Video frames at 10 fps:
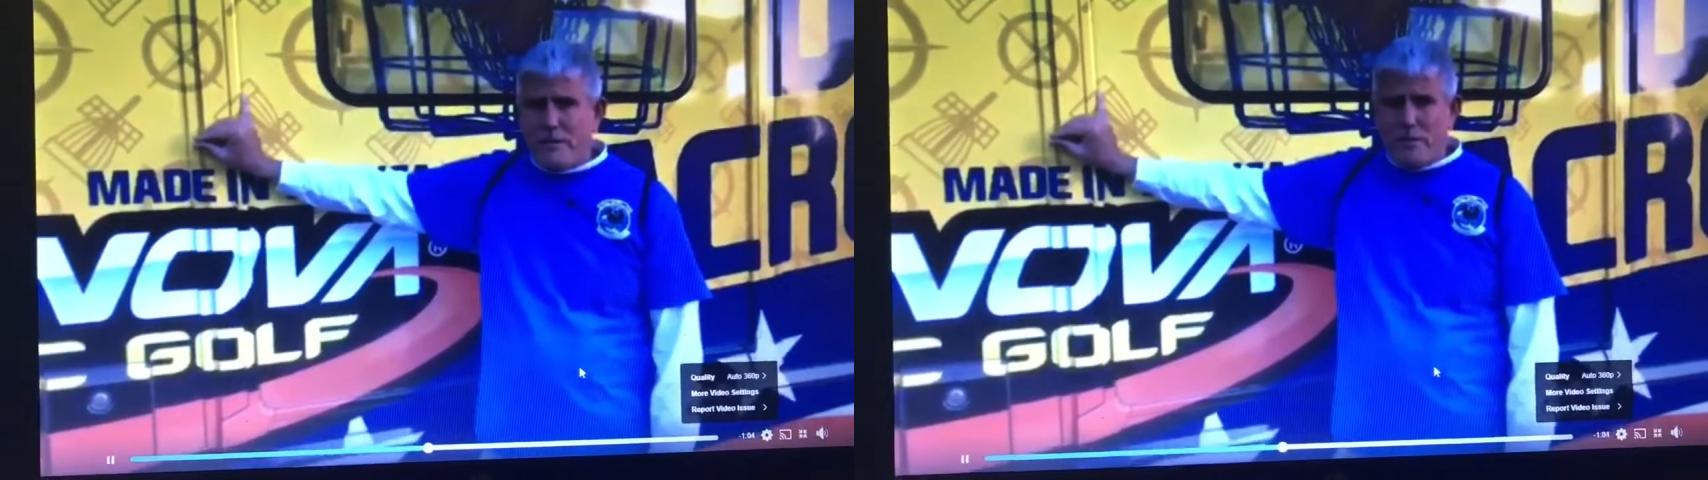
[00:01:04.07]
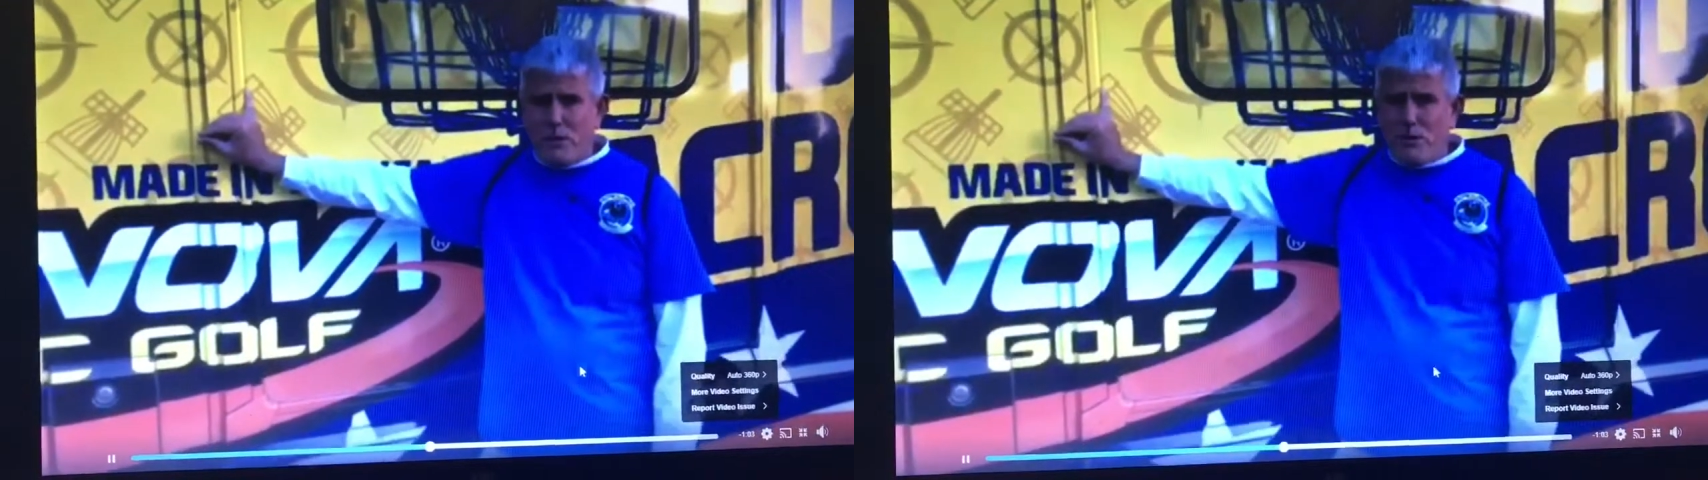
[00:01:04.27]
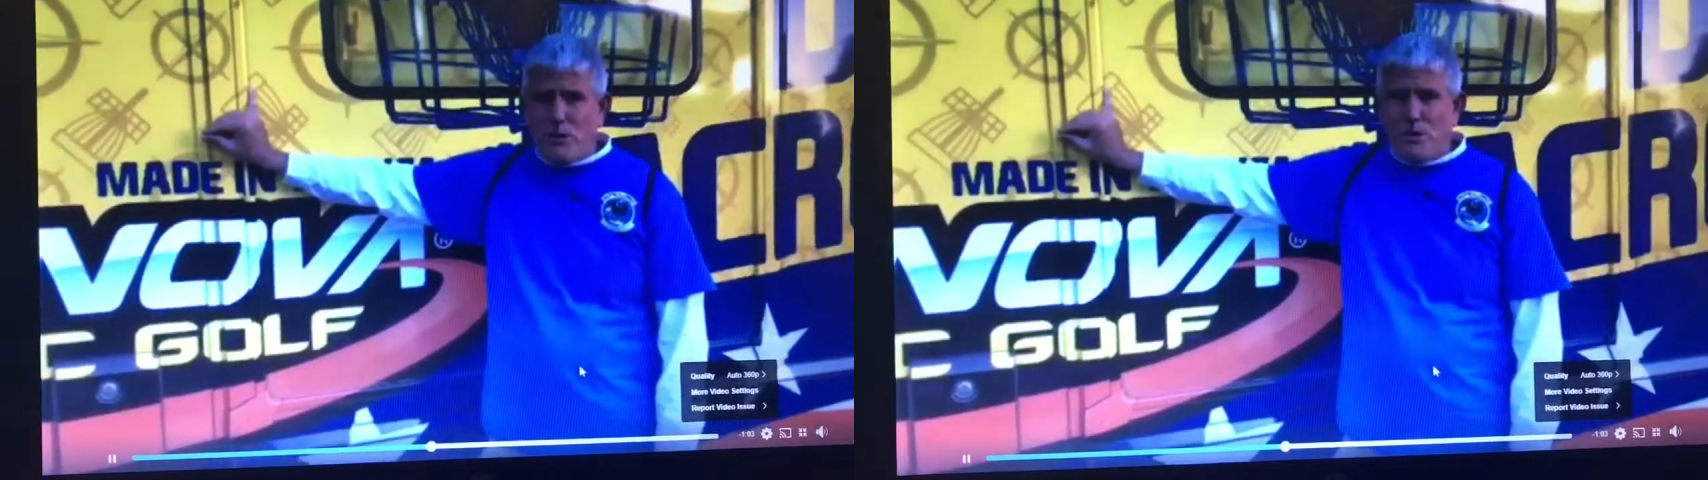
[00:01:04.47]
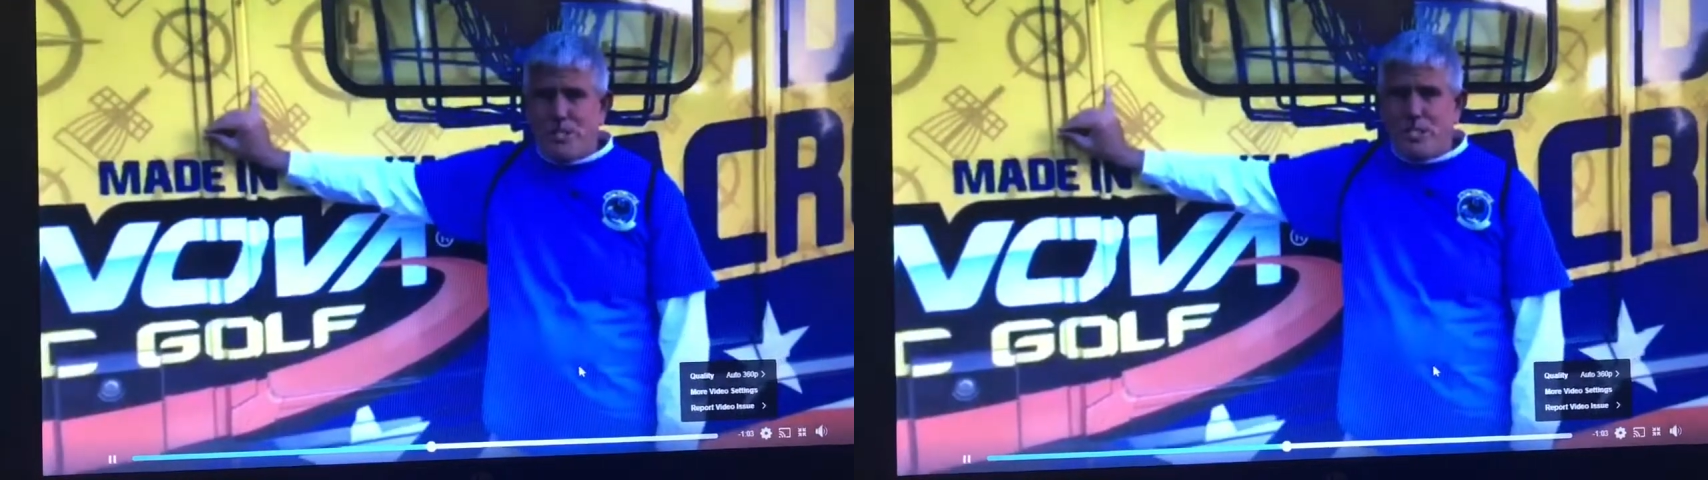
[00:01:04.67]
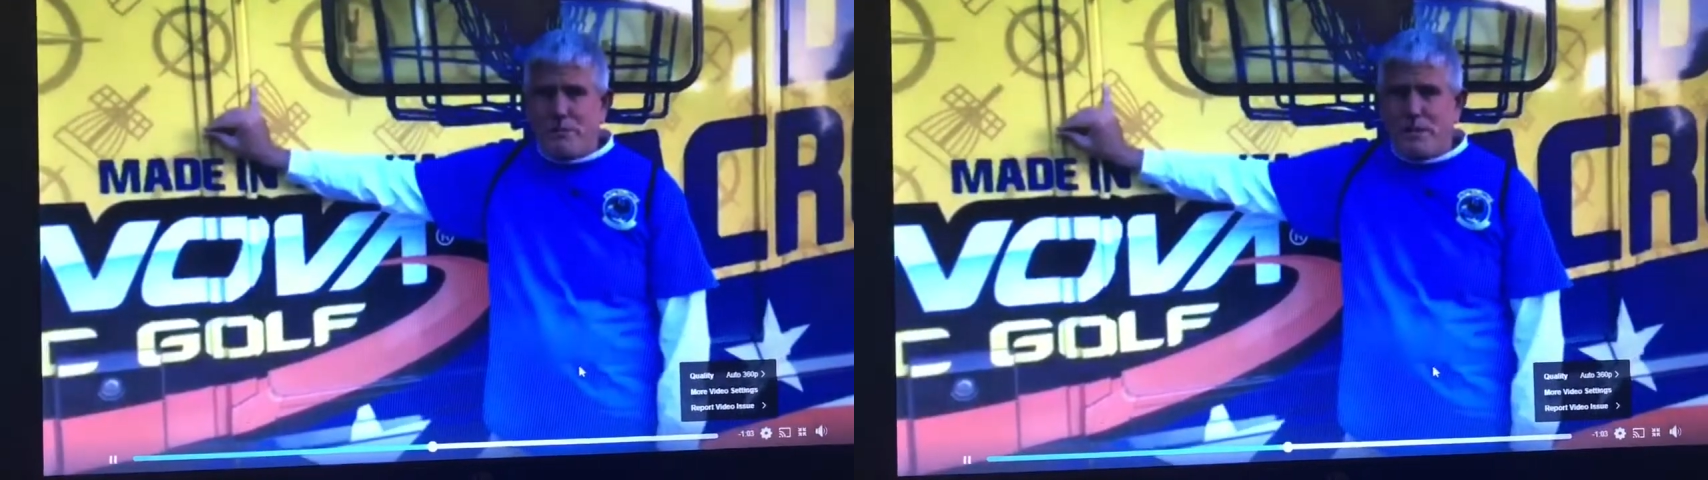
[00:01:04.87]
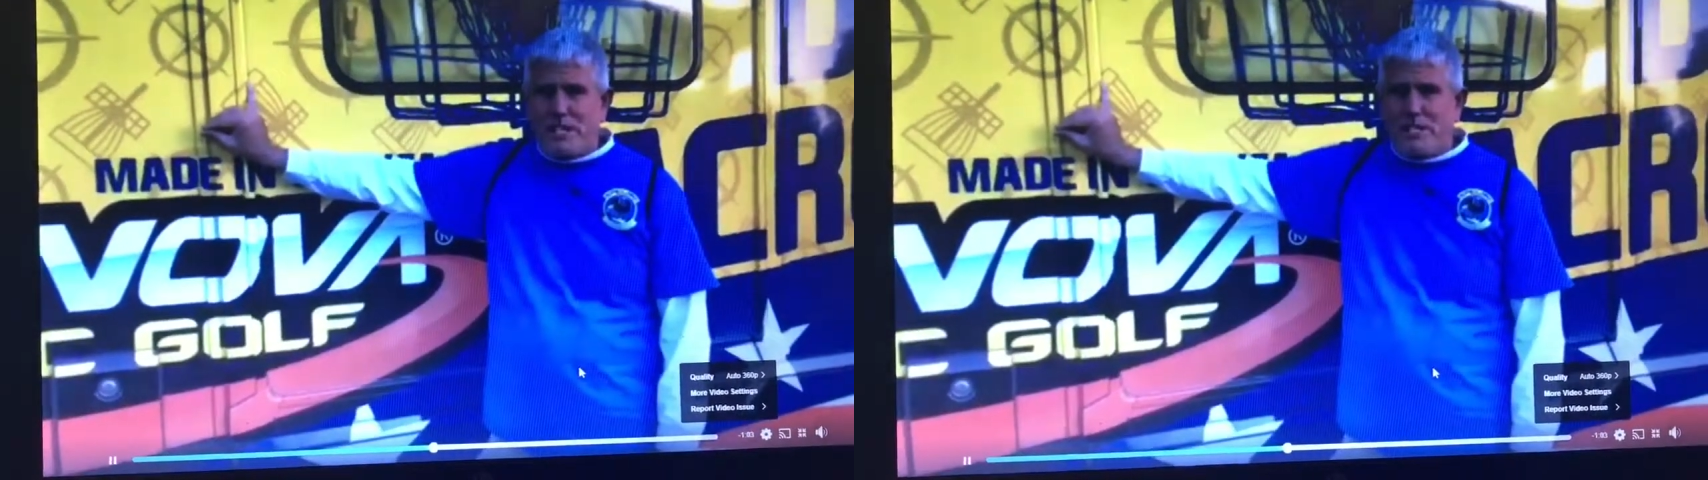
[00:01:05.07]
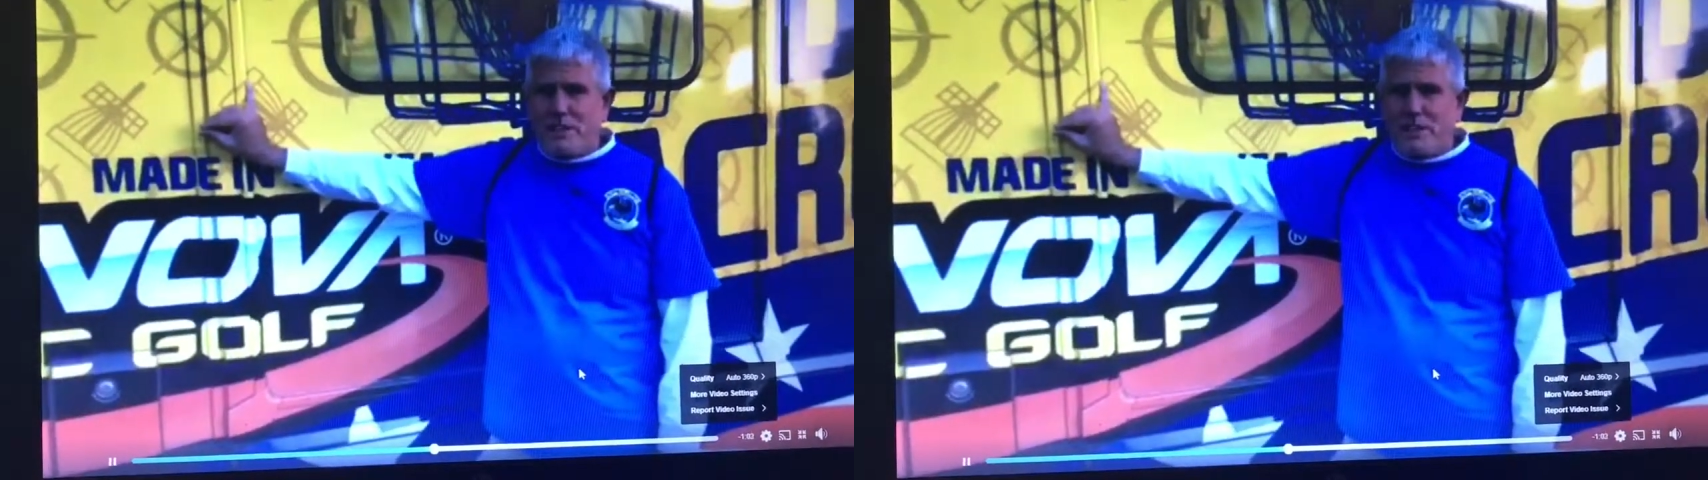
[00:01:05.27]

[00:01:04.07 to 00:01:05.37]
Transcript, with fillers: for most courses played.